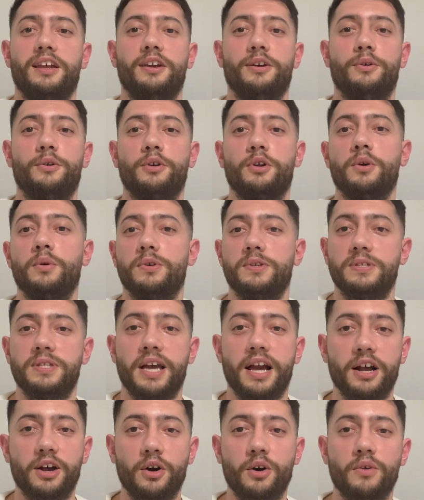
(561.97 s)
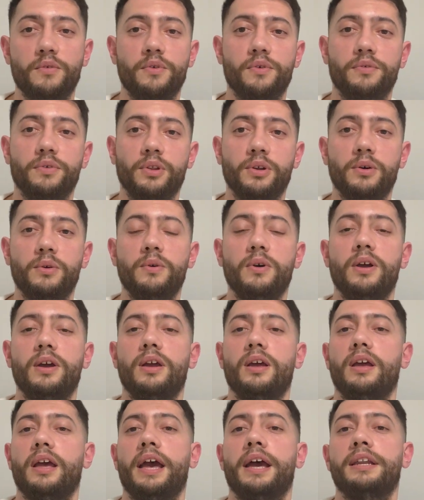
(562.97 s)
or go on Stack Overflow
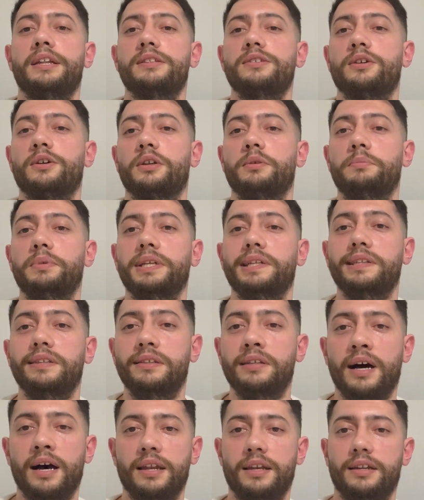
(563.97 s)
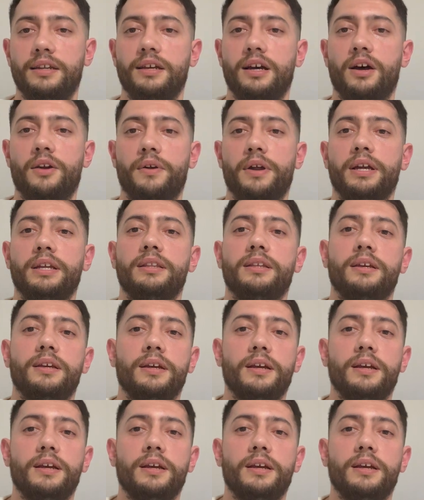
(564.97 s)
and it's going to be done, all right?